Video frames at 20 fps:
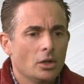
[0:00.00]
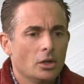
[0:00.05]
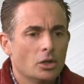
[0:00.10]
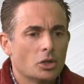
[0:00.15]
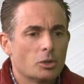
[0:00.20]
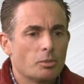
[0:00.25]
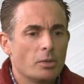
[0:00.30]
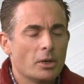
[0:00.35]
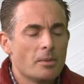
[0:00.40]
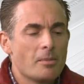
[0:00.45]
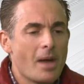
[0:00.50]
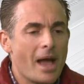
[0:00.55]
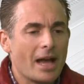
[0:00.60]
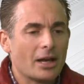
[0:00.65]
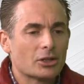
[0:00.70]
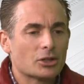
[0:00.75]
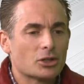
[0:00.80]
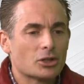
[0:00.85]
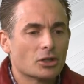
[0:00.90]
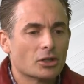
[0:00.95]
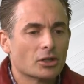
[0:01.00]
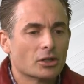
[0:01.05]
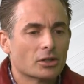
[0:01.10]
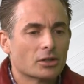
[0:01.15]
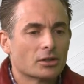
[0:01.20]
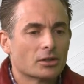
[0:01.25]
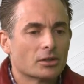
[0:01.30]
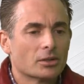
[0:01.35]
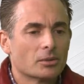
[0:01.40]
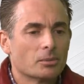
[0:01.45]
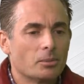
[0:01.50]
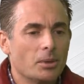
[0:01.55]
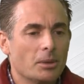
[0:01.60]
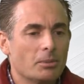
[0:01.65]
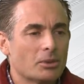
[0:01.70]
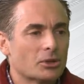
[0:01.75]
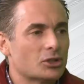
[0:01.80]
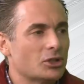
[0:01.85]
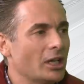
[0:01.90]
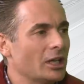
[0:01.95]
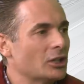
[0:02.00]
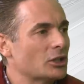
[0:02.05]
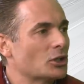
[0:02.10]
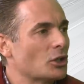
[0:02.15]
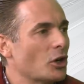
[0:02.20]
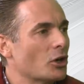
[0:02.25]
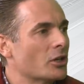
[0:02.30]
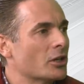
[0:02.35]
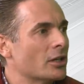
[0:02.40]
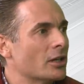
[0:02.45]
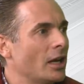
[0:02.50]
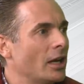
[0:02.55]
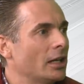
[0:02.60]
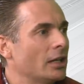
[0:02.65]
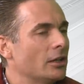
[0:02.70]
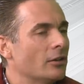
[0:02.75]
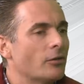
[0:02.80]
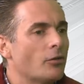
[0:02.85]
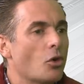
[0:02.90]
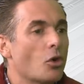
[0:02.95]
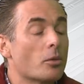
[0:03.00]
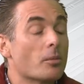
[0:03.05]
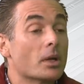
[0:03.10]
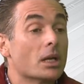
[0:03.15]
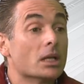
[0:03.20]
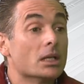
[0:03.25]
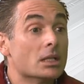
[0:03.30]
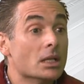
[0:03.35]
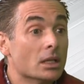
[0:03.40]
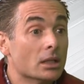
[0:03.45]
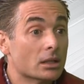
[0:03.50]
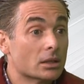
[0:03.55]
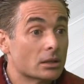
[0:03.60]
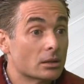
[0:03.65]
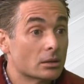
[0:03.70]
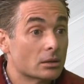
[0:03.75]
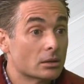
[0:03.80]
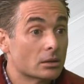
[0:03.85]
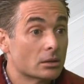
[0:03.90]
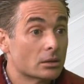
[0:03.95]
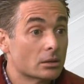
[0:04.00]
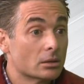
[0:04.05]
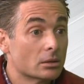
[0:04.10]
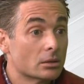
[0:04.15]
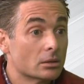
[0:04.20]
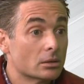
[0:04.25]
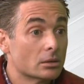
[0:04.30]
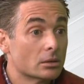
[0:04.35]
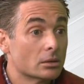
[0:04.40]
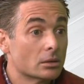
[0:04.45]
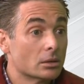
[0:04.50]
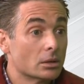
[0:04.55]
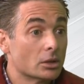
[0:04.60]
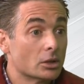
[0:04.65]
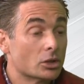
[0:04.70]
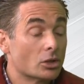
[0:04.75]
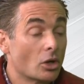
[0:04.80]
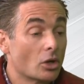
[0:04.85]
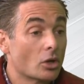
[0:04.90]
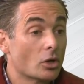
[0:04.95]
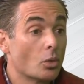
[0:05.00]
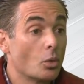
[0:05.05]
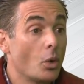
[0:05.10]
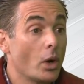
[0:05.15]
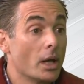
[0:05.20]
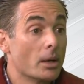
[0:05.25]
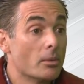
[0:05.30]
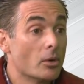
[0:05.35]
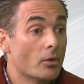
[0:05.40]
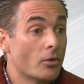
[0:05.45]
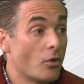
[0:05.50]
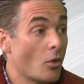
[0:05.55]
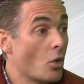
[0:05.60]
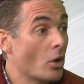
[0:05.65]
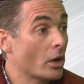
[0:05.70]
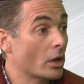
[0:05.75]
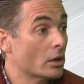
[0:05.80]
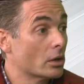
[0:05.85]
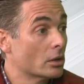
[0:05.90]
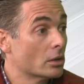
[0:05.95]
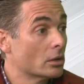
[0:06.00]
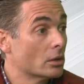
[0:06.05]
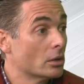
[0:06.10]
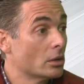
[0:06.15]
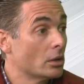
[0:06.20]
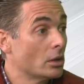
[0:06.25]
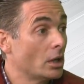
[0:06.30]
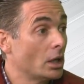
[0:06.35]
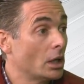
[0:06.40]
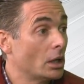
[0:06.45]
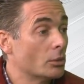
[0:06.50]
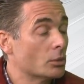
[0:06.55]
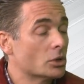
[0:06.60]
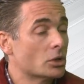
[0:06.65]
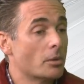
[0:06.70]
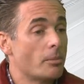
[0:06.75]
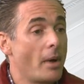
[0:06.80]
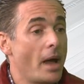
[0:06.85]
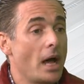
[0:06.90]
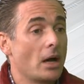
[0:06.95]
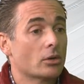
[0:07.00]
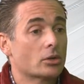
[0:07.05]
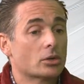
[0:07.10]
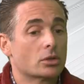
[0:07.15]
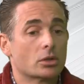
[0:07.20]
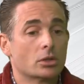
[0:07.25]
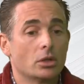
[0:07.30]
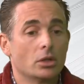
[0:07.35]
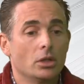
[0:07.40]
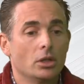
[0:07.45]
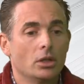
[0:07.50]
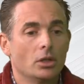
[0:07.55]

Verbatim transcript: Spin Master, people say it started in 94, but it didn't. It started way before. And it was about,